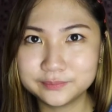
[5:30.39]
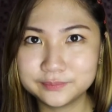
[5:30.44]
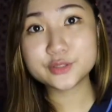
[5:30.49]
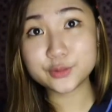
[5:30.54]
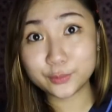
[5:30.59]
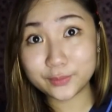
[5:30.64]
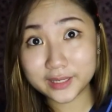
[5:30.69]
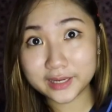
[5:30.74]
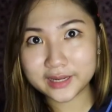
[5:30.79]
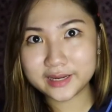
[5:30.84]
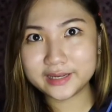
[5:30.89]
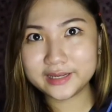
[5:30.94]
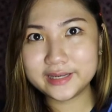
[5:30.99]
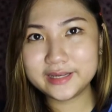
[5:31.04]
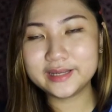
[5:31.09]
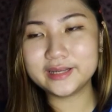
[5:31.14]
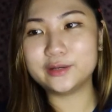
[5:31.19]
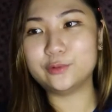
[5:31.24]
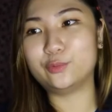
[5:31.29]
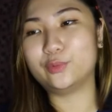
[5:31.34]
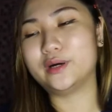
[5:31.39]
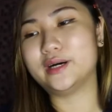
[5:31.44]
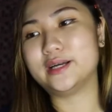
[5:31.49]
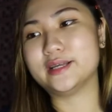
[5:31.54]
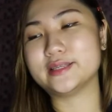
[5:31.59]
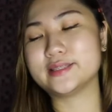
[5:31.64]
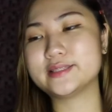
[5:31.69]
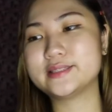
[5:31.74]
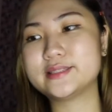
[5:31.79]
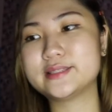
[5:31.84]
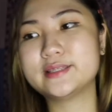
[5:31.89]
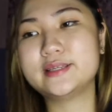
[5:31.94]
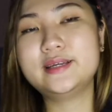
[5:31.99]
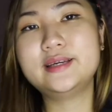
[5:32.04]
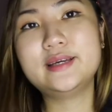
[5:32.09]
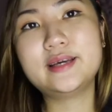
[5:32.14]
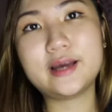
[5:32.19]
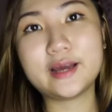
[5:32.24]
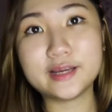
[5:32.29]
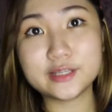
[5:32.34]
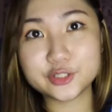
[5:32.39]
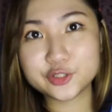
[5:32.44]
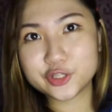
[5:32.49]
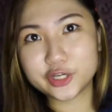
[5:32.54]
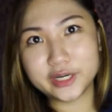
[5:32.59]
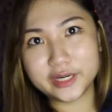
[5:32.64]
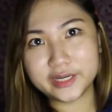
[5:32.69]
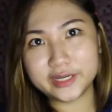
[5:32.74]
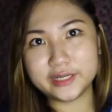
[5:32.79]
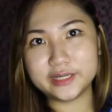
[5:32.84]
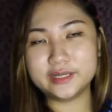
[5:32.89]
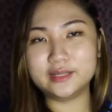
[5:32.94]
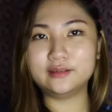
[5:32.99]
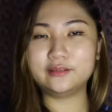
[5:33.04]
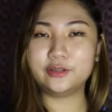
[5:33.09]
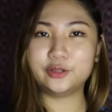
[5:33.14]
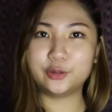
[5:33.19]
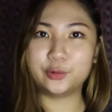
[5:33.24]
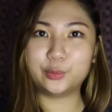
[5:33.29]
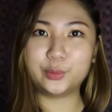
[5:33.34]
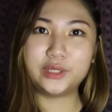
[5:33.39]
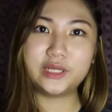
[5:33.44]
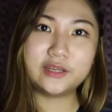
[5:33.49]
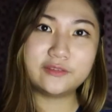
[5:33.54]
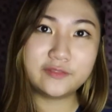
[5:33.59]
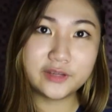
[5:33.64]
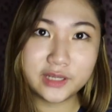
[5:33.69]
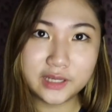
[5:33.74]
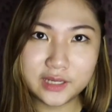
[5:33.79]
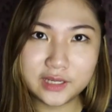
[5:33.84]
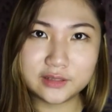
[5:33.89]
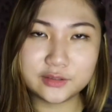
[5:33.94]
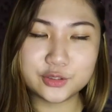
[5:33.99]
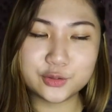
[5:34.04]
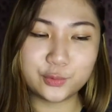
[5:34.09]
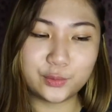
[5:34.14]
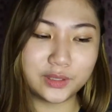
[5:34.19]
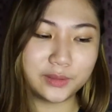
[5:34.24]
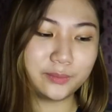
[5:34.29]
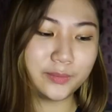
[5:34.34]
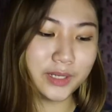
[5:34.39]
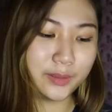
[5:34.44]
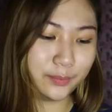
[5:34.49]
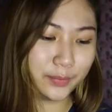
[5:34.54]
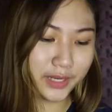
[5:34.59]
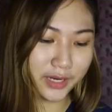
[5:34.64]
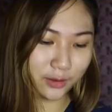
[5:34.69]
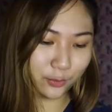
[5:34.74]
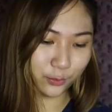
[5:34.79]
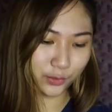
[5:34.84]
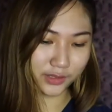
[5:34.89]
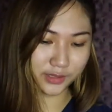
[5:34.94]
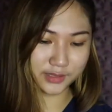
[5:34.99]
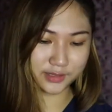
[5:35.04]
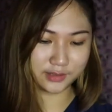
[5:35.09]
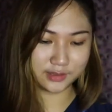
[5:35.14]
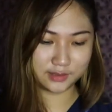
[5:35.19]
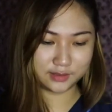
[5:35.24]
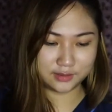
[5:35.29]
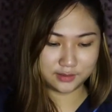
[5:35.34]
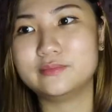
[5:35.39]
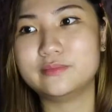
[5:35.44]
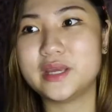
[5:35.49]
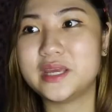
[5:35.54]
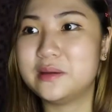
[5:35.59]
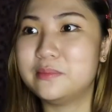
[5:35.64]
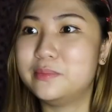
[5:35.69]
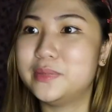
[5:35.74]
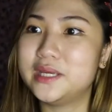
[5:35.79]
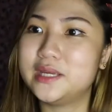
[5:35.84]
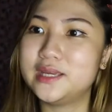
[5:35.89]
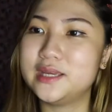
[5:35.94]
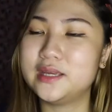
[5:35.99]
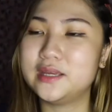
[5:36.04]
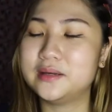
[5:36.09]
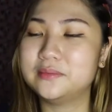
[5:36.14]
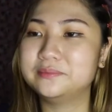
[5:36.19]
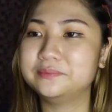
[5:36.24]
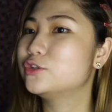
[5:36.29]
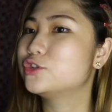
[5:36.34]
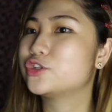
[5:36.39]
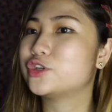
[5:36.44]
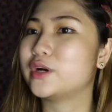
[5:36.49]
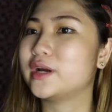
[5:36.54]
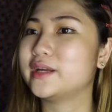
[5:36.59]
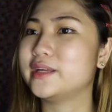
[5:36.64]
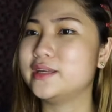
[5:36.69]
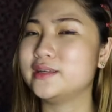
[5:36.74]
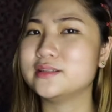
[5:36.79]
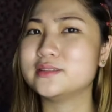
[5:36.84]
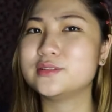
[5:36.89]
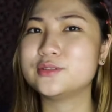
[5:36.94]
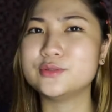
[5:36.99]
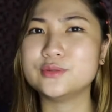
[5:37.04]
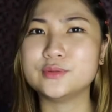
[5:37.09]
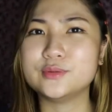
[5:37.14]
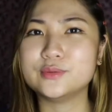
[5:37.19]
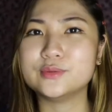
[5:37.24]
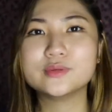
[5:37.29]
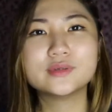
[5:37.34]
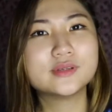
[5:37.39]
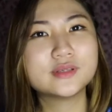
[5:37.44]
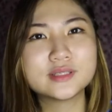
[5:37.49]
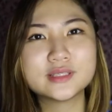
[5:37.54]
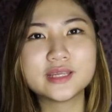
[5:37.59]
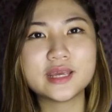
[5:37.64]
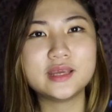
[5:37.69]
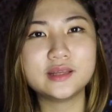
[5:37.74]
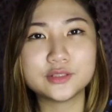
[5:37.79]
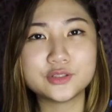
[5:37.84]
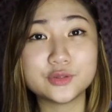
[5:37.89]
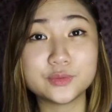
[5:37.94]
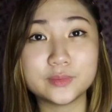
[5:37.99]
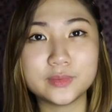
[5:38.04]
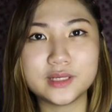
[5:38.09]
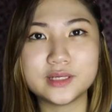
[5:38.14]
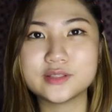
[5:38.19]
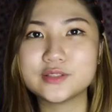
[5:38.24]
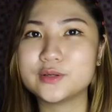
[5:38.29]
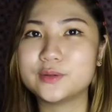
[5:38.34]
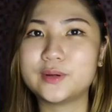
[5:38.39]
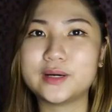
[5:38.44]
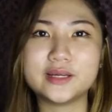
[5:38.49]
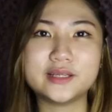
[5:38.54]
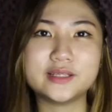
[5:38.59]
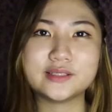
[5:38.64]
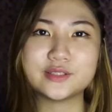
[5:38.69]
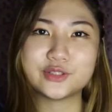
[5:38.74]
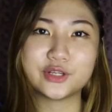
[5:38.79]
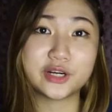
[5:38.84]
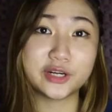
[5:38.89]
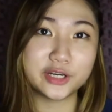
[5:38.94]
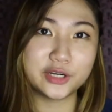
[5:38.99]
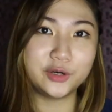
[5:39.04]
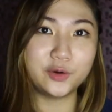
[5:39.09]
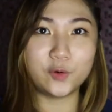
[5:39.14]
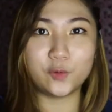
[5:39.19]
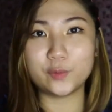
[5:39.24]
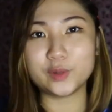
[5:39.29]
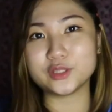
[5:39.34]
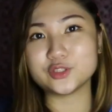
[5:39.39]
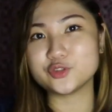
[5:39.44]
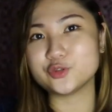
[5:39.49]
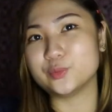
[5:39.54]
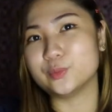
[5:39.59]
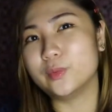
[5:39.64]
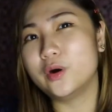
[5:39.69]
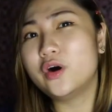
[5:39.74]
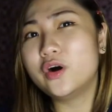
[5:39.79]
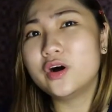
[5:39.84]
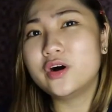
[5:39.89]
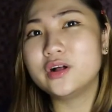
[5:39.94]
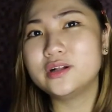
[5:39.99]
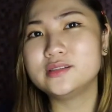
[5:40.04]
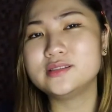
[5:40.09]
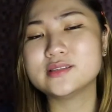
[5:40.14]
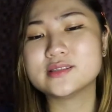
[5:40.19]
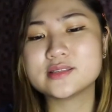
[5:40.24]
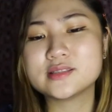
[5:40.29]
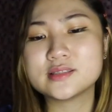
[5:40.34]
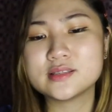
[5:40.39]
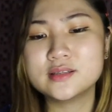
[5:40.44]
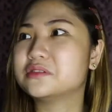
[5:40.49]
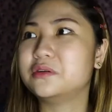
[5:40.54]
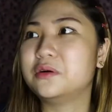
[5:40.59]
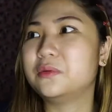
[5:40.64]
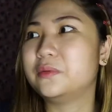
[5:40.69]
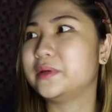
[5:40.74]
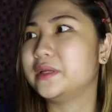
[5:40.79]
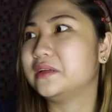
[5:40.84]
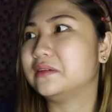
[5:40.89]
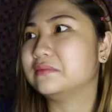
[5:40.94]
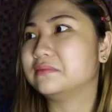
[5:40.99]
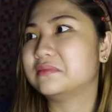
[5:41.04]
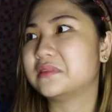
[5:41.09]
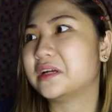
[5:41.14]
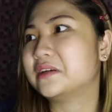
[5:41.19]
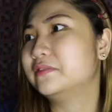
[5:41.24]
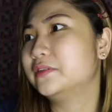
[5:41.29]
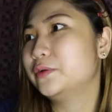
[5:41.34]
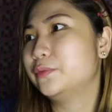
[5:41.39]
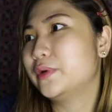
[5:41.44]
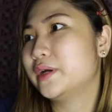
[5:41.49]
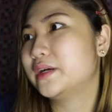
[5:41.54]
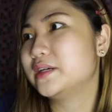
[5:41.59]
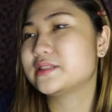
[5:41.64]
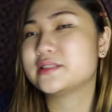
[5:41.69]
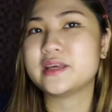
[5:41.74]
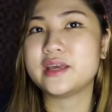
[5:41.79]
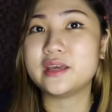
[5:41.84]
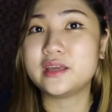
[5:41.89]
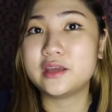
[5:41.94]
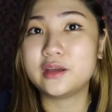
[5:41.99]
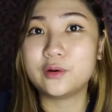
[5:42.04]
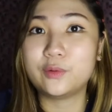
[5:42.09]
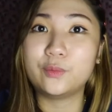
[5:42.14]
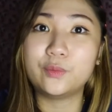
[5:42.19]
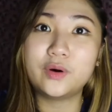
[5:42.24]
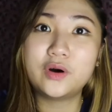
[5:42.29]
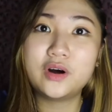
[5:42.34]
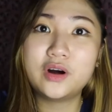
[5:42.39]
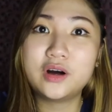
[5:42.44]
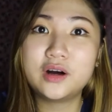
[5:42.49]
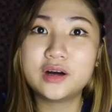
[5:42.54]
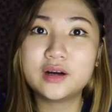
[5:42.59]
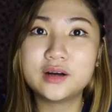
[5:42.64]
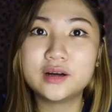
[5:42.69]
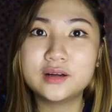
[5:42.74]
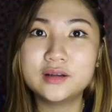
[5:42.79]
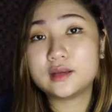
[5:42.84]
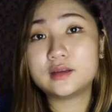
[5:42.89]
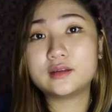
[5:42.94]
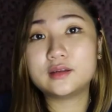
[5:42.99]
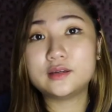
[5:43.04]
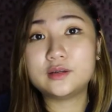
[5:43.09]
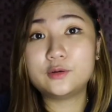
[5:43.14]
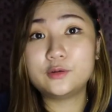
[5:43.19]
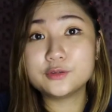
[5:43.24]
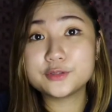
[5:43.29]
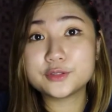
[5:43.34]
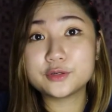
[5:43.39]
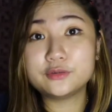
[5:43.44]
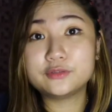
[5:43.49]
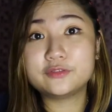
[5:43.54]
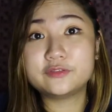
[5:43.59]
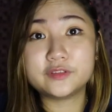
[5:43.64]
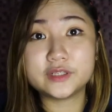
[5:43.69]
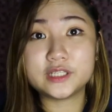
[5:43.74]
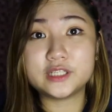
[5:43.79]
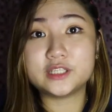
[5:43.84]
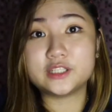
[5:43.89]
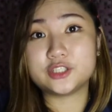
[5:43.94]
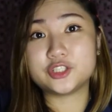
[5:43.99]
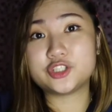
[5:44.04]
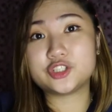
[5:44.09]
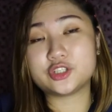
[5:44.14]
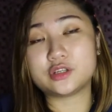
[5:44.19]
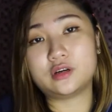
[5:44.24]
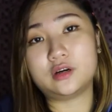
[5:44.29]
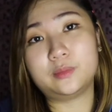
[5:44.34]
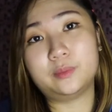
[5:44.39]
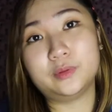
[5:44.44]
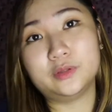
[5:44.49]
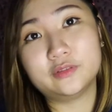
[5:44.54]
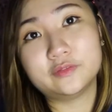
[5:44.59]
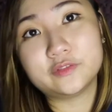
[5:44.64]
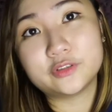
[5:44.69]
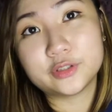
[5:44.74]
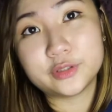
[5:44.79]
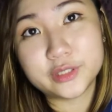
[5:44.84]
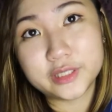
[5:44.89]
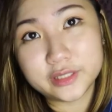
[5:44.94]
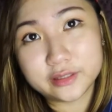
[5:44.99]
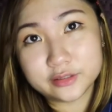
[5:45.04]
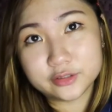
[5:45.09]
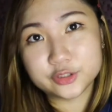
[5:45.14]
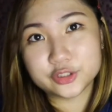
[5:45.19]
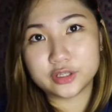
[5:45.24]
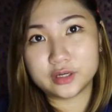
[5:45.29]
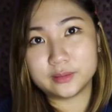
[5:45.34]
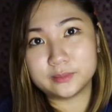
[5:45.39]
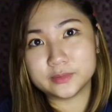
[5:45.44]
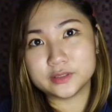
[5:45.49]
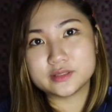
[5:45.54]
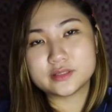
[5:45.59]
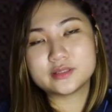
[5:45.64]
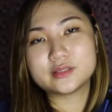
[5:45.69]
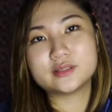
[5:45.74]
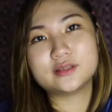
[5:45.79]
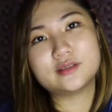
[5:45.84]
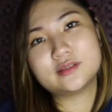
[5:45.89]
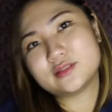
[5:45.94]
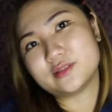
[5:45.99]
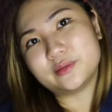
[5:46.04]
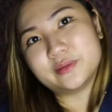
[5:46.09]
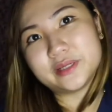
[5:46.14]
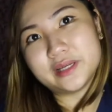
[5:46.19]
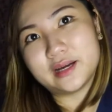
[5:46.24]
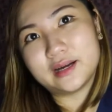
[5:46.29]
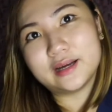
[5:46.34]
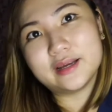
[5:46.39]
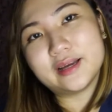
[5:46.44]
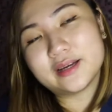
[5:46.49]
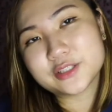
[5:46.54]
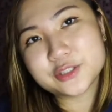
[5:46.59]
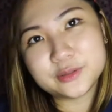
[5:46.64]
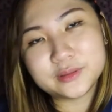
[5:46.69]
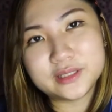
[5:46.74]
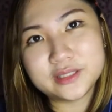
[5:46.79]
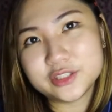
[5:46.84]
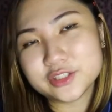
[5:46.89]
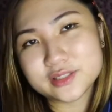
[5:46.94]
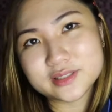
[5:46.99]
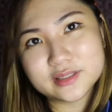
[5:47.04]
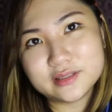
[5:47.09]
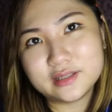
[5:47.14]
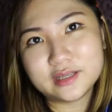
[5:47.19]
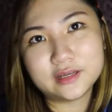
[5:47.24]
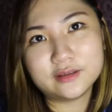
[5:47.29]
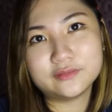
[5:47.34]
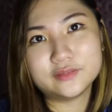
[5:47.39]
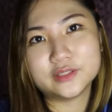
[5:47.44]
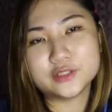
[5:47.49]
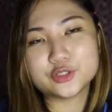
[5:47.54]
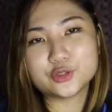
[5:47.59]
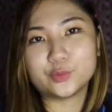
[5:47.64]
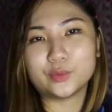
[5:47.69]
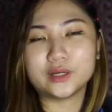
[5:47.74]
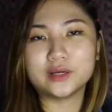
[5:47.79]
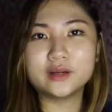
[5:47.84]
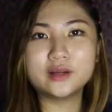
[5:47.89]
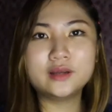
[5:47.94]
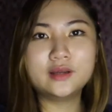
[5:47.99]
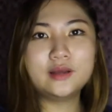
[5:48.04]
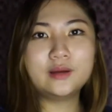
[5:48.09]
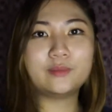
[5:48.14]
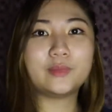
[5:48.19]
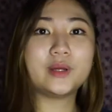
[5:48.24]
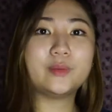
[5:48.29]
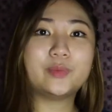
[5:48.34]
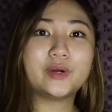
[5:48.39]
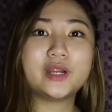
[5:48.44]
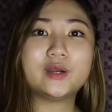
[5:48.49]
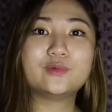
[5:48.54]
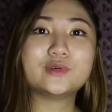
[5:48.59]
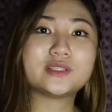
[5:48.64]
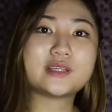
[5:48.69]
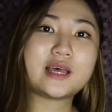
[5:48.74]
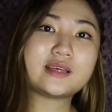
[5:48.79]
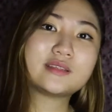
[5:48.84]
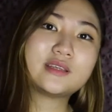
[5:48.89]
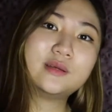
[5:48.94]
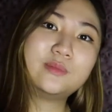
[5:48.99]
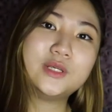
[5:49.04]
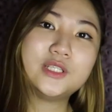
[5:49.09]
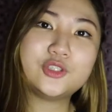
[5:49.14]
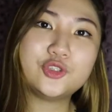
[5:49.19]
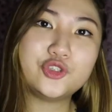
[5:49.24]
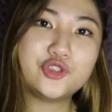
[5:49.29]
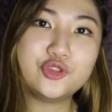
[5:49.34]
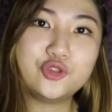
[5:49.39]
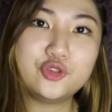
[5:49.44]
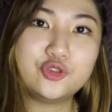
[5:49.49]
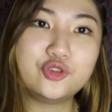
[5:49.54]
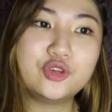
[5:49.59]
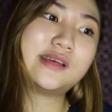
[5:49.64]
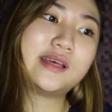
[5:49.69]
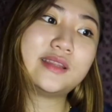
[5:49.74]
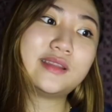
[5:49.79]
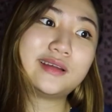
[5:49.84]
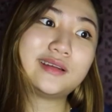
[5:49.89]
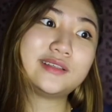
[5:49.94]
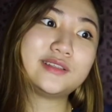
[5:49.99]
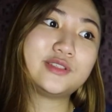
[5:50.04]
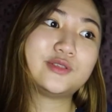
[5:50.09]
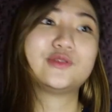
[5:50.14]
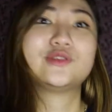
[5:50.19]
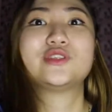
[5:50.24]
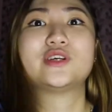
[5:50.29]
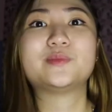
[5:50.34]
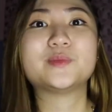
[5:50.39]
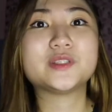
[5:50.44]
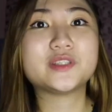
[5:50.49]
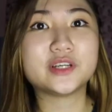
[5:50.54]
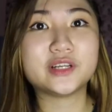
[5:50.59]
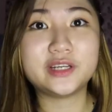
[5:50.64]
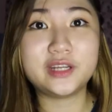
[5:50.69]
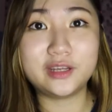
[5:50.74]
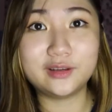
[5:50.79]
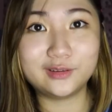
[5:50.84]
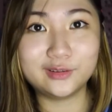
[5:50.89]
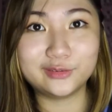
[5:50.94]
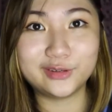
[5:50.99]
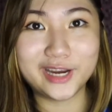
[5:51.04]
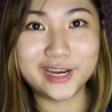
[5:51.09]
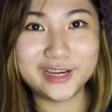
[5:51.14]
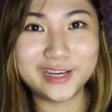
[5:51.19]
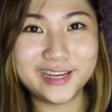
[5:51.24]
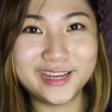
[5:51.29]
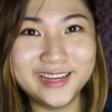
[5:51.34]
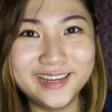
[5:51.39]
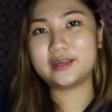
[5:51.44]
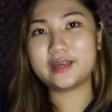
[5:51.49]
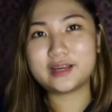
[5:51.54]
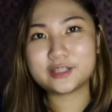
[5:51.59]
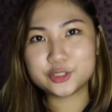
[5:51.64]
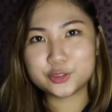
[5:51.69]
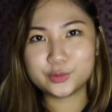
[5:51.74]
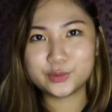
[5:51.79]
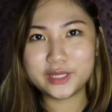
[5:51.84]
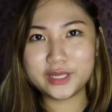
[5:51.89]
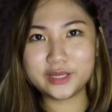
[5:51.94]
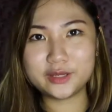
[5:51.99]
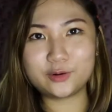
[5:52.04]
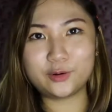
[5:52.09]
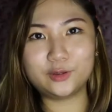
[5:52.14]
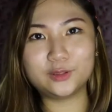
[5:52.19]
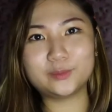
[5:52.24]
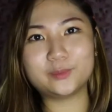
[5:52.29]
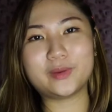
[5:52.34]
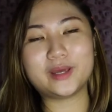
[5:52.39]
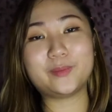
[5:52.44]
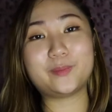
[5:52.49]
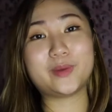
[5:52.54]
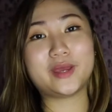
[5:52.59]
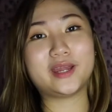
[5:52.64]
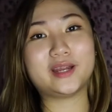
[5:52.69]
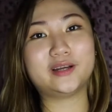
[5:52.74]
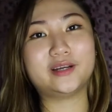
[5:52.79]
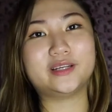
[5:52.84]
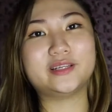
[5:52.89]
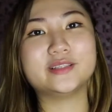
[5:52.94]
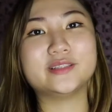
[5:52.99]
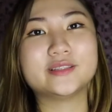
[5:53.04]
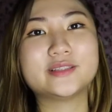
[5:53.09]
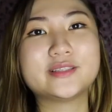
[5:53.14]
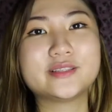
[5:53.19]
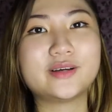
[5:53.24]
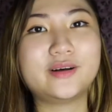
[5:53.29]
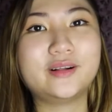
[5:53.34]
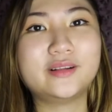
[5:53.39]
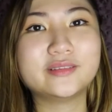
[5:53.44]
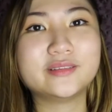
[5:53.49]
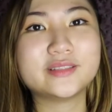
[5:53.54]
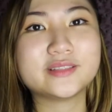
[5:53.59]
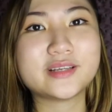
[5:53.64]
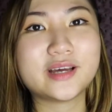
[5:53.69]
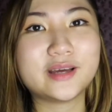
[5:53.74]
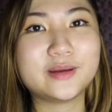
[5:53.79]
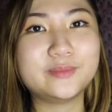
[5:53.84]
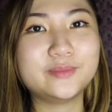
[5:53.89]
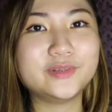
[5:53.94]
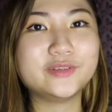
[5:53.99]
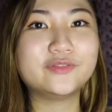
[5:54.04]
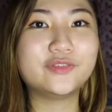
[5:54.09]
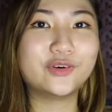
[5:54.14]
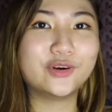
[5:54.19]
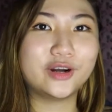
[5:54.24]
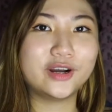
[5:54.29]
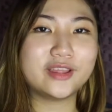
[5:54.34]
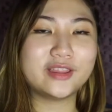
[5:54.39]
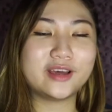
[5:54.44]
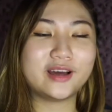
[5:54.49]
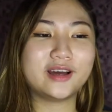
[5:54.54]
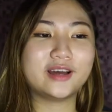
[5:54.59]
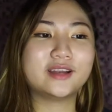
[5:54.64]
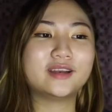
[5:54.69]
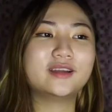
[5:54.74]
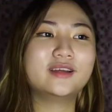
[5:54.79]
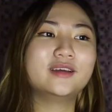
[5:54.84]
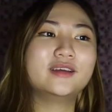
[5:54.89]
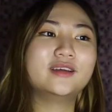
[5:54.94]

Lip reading: So what I did was, I started, you know, giving in to what my brain was maybe trying to say to me. So I started going to malls, going everywhere, taking a walk, and I also finished a couple of Korean dramas. So yeah, I actually just gave in to what my brain was asking me to do, and that is to stop studying already. I actually called my parents all the time before that